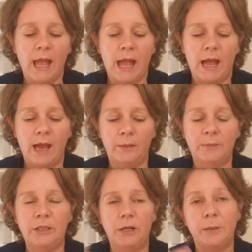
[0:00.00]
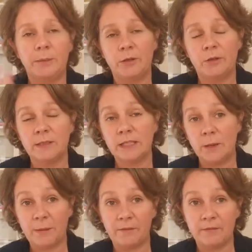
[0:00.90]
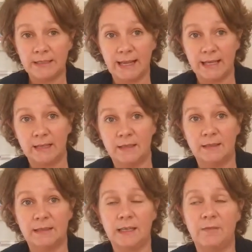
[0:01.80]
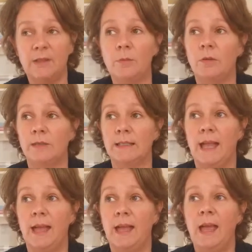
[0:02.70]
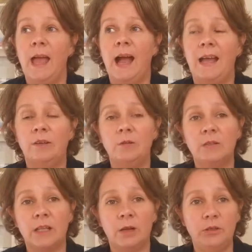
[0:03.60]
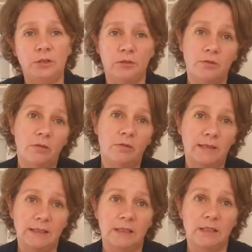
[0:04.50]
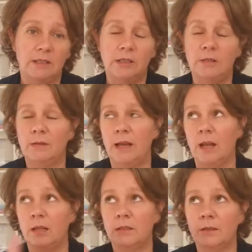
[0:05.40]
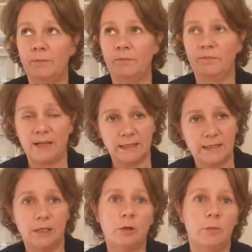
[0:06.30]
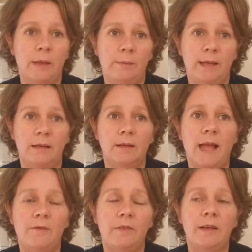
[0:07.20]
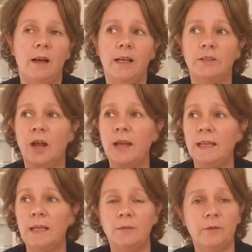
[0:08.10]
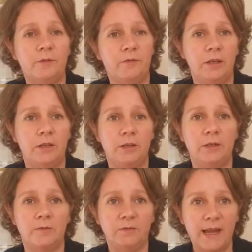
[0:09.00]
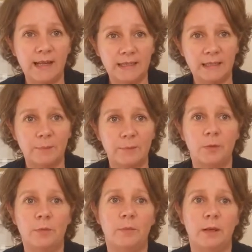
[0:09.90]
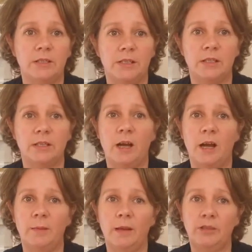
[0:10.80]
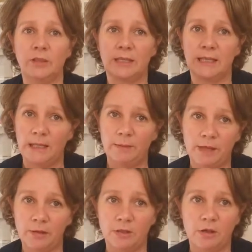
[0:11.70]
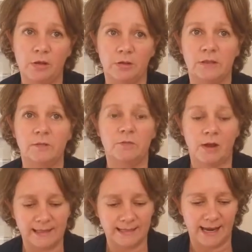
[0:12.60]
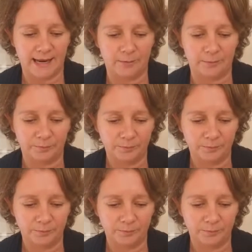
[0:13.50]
Um, you know, people can always go back for seconds if they want it. And also, you do not need to do like a, some fancy gourmet meal every night. Try and keep your food fairly simple most of the time and just keep those costs right down.